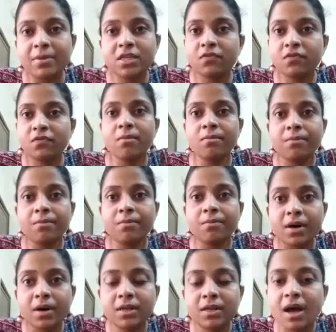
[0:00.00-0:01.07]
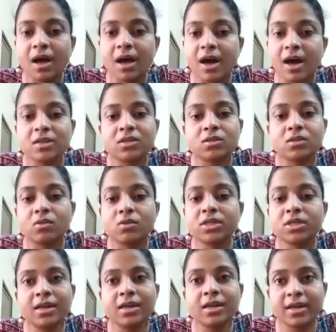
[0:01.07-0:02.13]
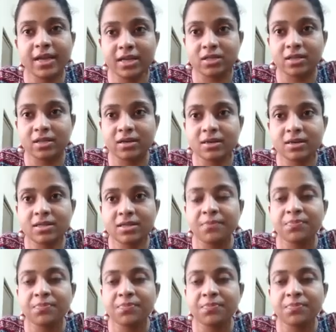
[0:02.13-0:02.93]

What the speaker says: from birth are social creatures.